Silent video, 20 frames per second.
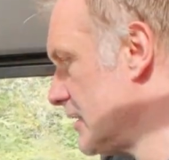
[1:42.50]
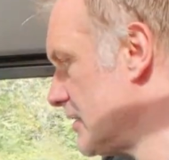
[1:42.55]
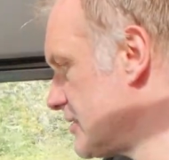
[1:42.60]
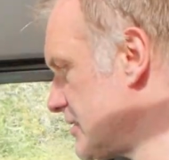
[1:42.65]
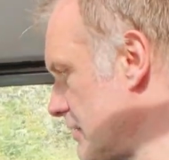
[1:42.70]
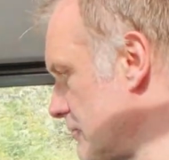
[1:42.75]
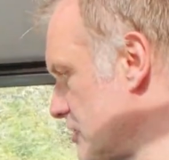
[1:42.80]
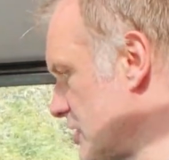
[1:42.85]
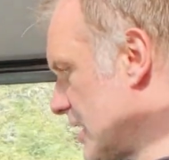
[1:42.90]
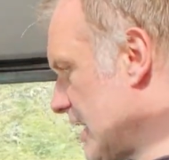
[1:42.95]

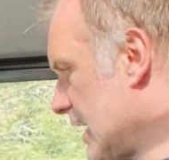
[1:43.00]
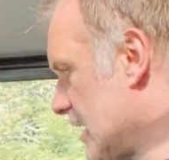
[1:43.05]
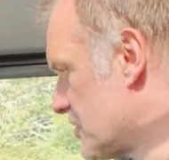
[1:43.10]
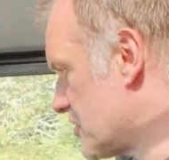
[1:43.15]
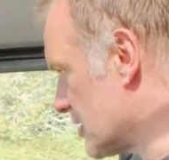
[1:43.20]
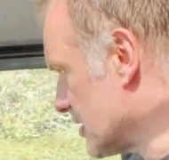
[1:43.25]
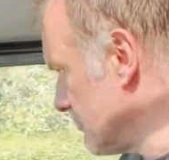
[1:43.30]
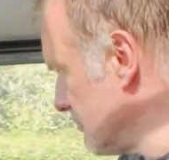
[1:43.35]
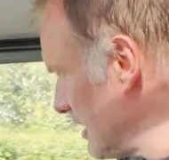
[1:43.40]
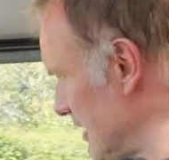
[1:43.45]
Temperature gauge
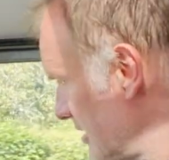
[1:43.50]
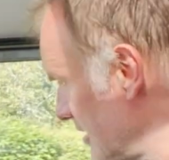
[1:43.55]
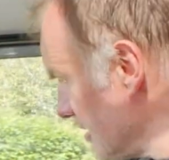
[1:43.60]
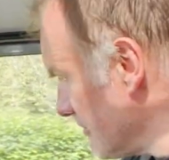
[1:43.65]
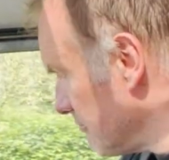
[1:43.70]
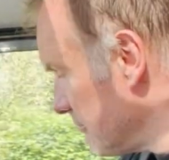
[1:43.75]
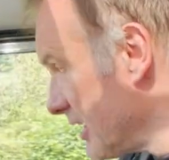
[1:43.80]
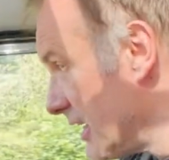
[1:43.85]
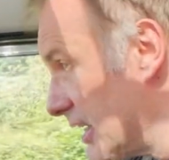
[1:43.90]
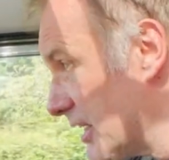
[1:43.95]
at the
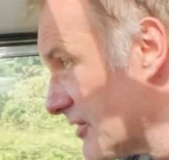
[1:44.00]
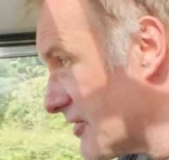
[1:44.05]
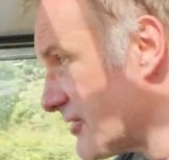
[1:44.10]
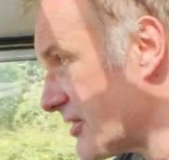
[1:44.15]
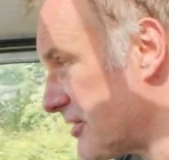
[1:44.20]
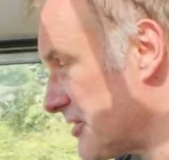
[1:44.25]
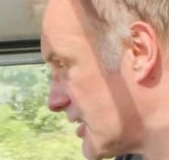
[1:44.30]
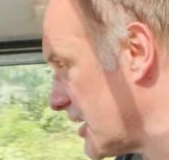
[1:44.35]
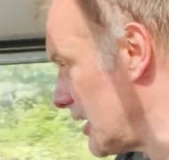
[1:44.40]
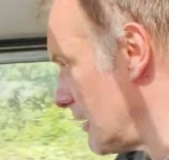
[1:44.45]
minute is
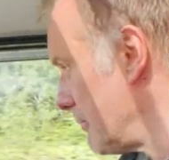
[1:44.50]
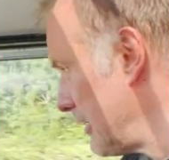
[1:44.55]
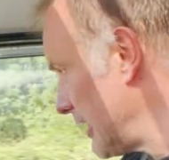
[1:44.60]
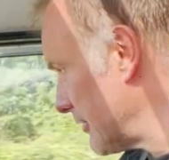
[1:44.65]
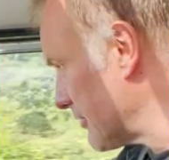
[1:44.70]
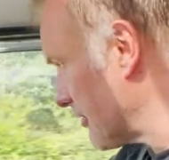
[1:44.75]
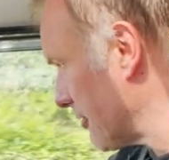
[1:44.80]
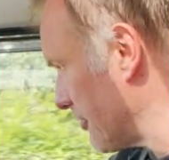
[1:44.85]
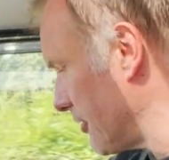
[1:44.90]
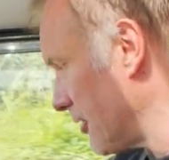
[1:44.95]
sitting at
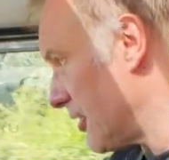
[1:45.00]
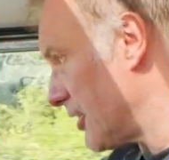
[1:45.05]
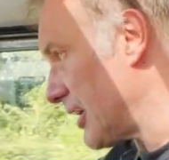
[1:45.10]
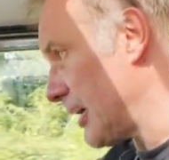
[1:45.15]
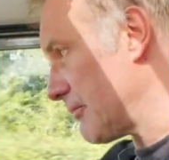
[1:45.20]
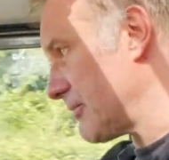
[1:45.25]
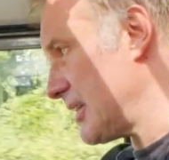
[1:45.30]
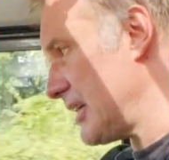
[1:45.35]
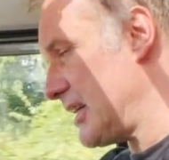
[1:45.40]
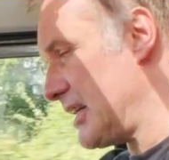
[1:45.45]
about a third up
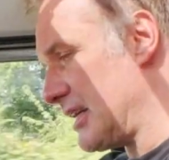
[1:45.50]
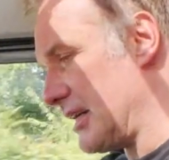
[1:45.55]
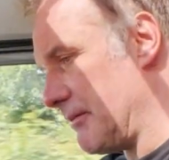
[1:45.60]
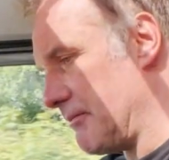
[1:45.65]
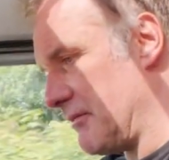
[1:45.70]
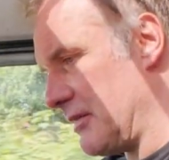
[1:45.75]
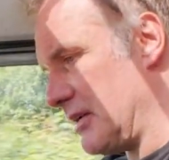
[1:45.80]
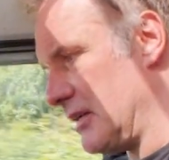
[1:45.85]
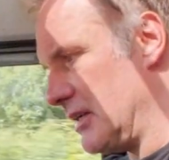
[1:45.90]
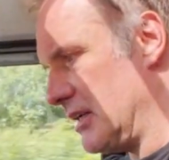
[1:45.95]

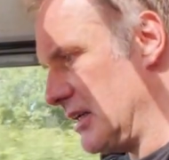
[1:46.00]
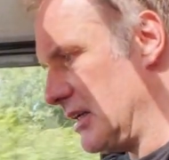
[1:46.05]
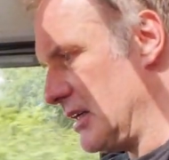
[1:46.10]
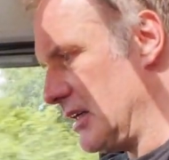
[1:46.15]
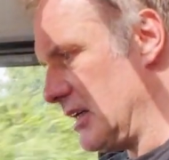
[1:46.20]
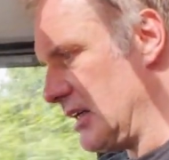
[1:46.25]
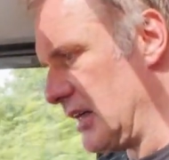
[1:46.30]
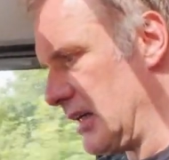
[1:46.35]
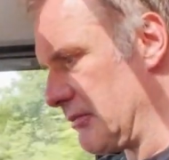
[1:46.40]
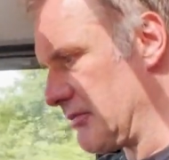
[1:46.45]

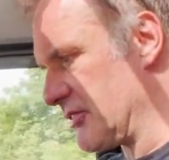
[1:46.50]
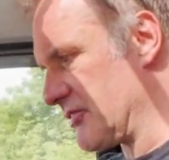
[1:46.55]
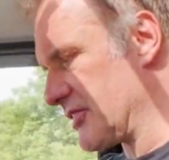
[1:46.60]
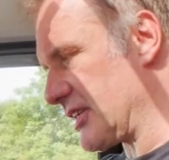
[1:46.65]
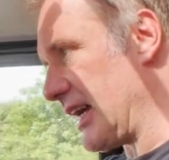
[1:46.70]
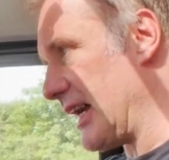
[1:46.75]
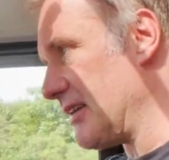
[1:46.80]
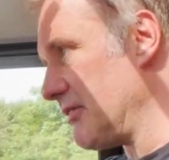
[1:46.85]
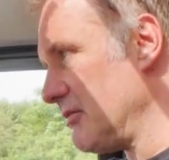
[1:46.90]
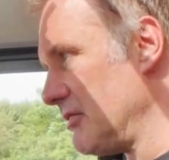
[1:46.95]
the
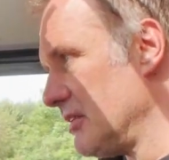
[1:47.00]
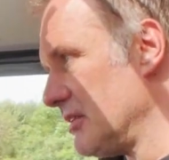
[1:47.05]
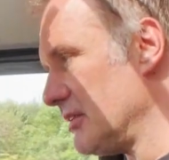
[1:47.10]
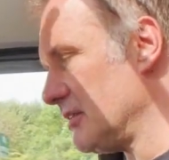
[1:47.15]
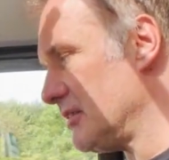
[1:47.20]
scale.